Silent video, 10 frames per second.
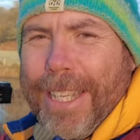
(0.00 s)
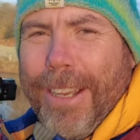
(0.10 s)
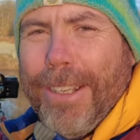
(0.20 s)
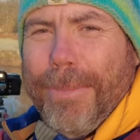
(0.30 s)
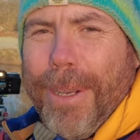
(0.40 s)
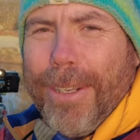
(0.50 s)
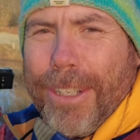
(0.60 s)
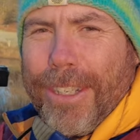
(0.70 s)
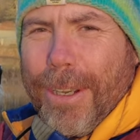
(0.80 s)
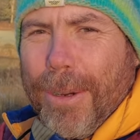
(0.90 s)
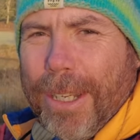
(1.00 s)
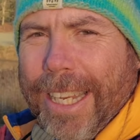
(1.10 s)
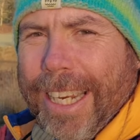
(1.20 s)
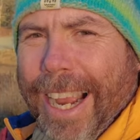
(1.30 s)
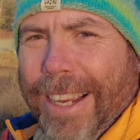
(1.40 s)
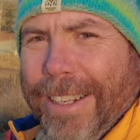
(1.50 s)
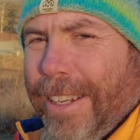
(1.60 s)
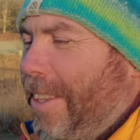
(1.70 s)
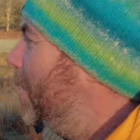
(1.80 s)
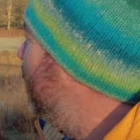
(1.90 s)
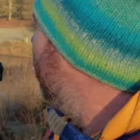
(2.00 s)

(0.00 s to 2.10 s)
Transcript: the Osmo just to, to guide you through